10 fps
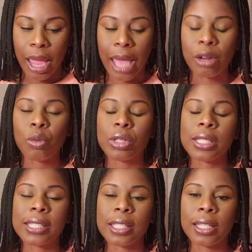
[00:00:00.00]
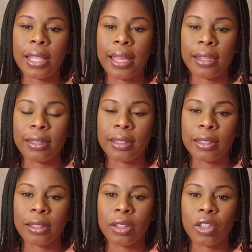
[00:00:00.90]
I don't want to see Layla
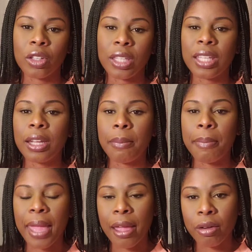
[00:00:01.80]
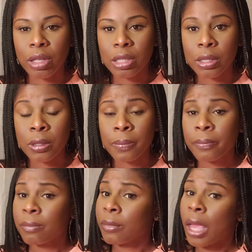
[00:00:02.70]
get embarrassed,
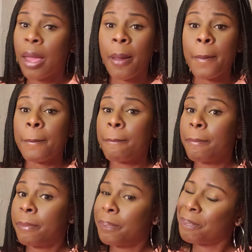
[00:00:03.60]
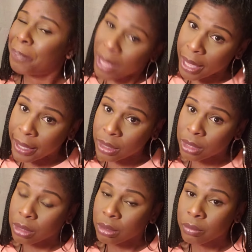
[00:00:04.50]

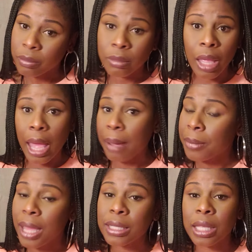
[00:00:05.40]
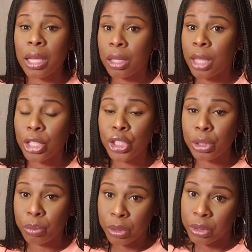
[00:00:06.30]
but I'm not saying that
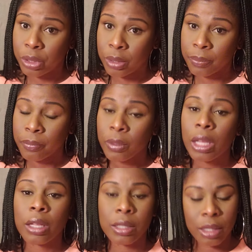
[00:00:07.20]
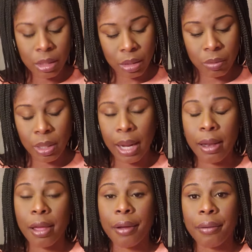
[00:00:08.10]
she would, because this is what I
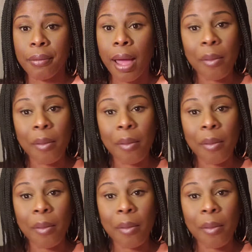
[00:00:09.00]
know.